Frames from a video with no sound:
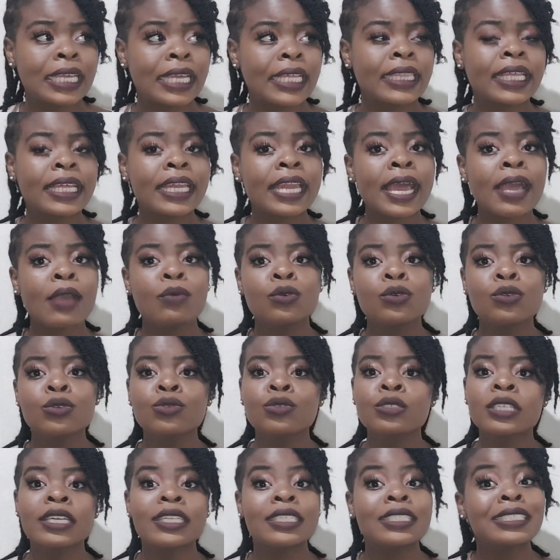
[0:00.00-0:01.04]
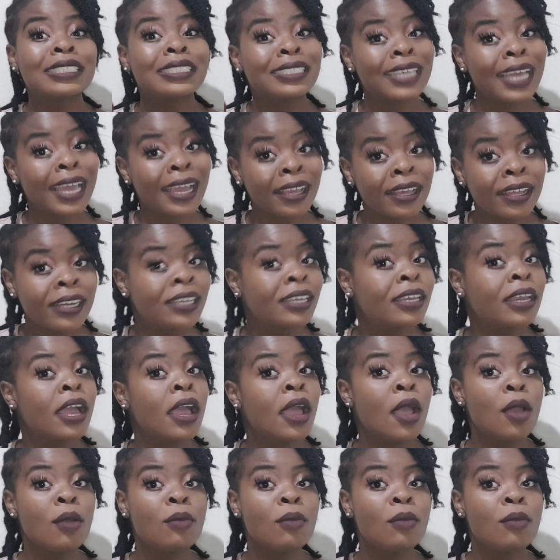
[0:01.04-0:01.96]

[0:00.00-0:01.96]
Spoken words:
and then I will use a detangling